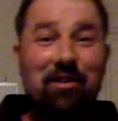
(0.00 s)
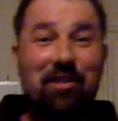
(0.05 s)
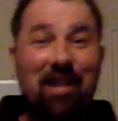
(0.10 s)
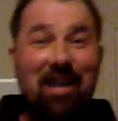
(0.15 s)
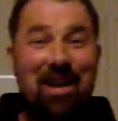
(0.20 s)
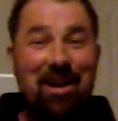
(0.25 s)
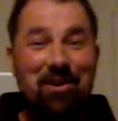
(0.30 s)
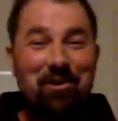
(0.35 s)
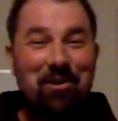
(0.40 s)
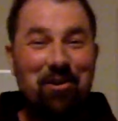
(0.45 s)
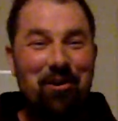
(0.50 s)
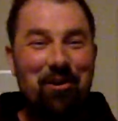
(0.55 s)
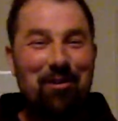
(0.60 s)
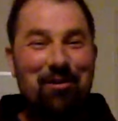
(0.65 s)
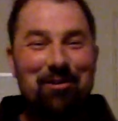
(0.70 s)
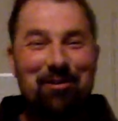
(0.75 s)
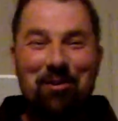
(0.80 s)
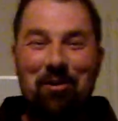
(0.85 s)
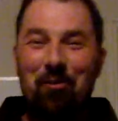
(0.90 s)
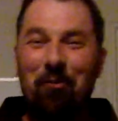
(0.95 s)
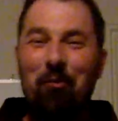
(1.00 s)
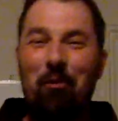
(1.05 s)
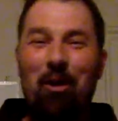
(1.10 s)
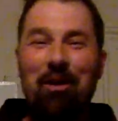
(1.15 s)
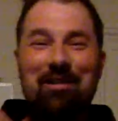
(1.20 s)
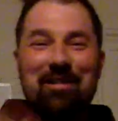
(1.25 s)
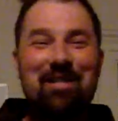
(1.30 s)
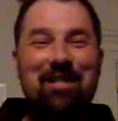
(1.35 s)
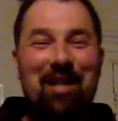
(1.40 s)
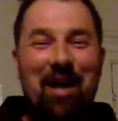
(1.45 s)
Seniors,
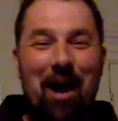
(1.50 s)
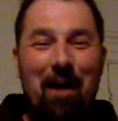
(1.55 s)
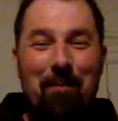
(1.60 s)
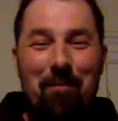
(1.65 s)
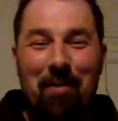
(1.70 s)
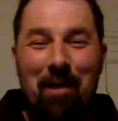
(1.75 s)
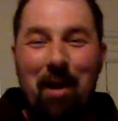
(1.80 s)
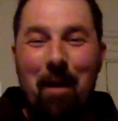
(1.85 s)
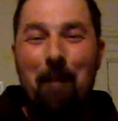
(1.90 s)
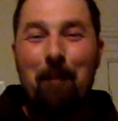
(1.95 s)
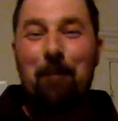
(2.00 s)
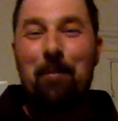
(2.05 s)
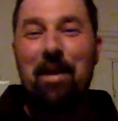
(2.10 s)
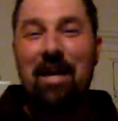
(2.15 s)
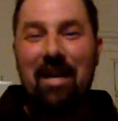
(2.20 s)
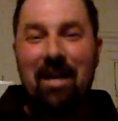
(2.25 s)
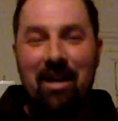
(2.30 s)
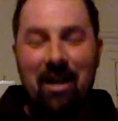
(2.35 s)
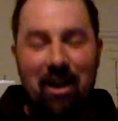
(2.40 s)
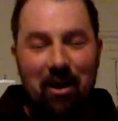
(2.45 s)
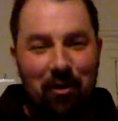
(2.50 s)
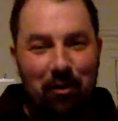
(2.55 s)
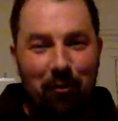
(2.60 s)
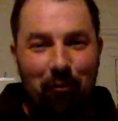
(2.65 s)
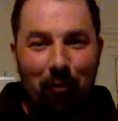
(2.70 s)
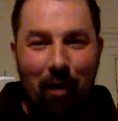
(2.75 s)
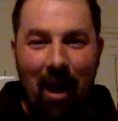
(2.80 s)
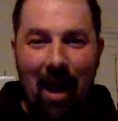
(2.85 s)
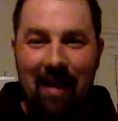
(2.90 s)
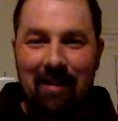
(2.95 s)
what's up? Big
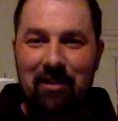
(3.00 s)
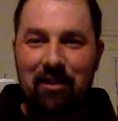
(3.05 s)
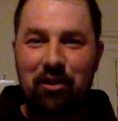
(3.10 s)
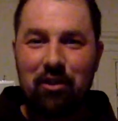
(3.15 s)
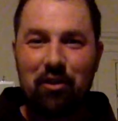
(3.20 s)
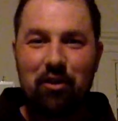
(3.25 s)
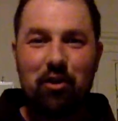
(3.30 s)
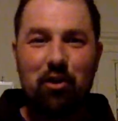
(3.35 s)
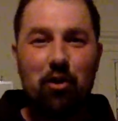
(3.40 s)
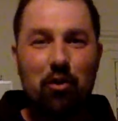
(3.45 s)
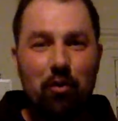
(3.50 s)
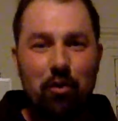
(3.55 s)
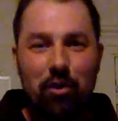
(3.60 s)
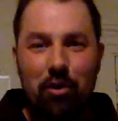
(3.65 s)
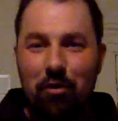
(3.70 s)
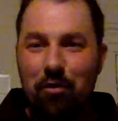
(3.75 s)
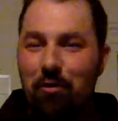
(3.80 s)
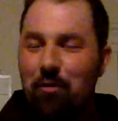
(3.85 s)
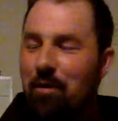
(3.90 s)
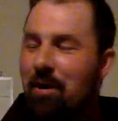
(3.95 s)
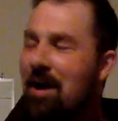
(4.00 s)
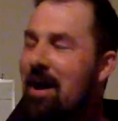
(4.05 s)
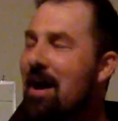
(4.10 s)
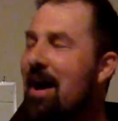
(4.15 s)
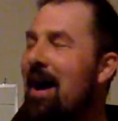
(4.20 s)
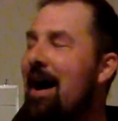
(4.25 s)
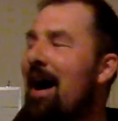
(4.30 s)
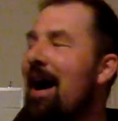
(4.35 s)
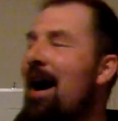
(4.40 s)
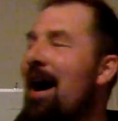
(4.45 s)
congrats to you.
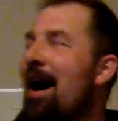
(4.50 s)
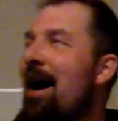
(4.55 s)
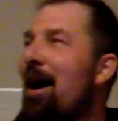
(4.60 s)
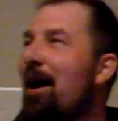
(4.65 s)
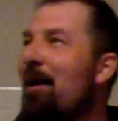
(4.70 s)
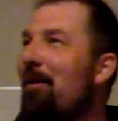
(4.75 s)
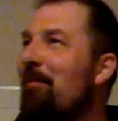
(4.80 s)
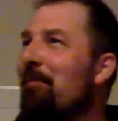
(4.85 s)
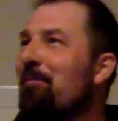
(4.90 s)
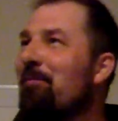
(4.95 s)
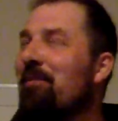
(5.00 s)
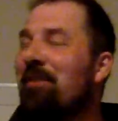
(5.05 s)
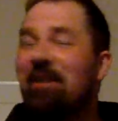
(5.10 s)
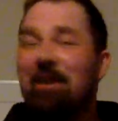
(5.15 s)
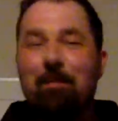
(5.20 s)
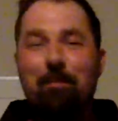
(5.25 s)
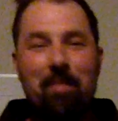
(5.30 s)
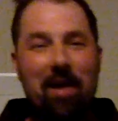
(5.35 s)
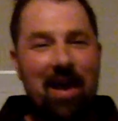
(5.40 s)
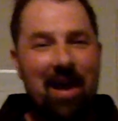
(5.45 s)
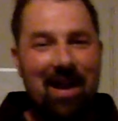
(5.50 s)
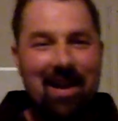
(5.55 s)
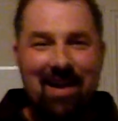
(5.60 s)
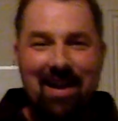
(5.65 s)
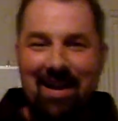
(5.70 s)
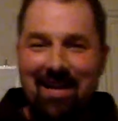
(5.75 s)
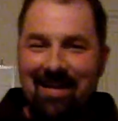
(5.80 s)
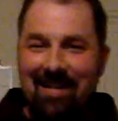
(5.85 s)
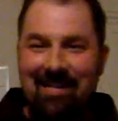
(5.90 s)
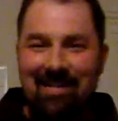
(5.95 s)
You made
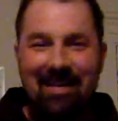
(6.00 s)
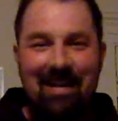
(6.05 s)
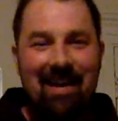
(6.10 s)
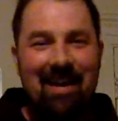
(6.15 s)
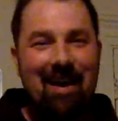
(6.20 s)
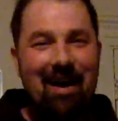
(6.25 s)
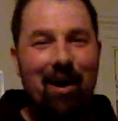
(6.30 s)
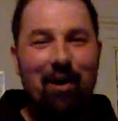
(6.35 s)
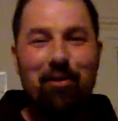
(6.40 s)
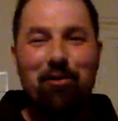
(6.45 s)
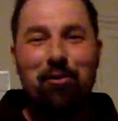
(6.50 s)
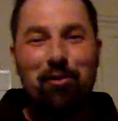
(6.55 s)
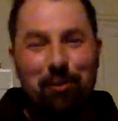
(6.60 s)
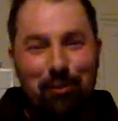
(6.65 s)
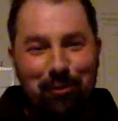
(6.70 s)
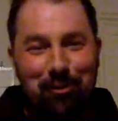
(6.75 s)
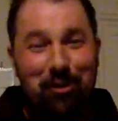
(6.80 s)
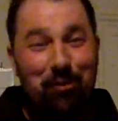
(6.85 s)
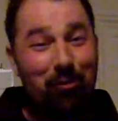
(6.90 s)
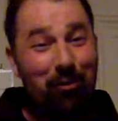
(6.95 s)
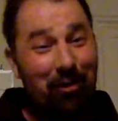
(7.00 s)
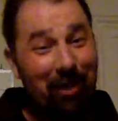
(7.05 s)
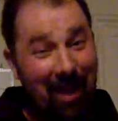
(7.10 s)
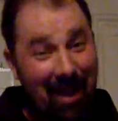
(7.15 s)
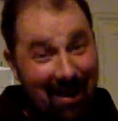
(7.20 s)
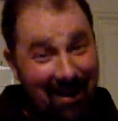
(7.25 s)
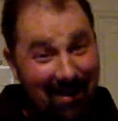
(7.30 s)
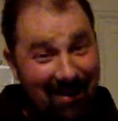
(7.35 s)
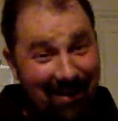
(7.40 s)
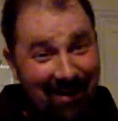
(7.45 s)
it. Unusual
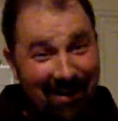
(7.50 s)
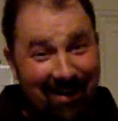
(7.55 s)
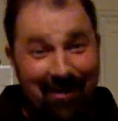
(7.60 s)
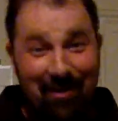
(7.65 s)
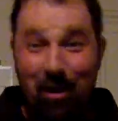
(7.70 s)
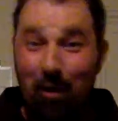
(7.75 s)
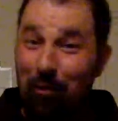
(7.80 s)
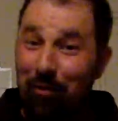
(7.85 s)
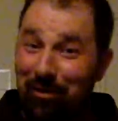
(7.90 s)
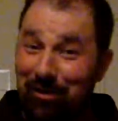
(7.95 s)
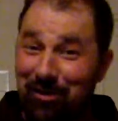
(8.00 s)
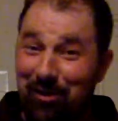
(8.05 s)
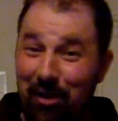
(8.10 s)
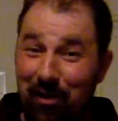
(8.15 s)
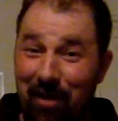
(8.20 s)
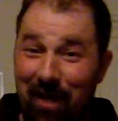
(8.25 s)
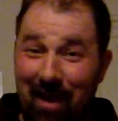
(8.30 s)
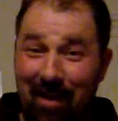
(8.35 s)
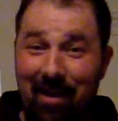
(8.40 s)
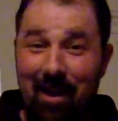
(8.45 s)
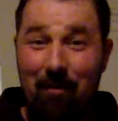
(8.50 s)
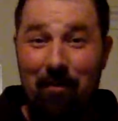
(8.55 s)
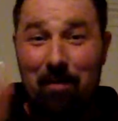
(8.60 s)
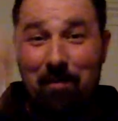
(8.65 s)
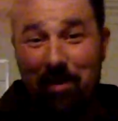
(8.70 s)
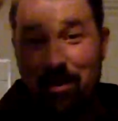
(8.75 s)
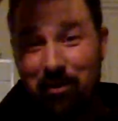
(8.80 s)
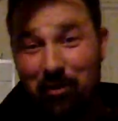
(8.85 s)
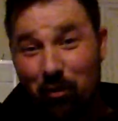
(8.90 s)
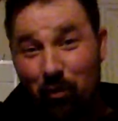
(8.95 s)
ending. No one saw that coming.
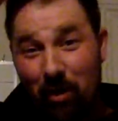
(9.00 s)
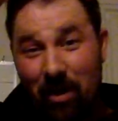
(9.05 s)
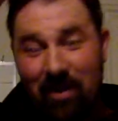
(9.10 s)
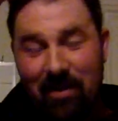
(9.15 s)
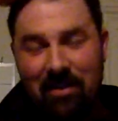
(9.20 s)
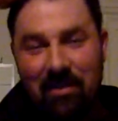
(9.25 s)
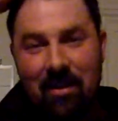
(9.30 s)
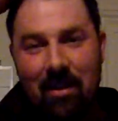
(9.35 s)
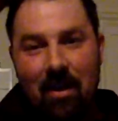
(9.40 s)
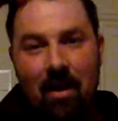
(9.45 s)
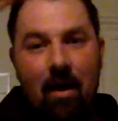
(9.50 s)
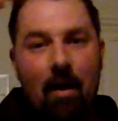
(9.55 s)
Big twist.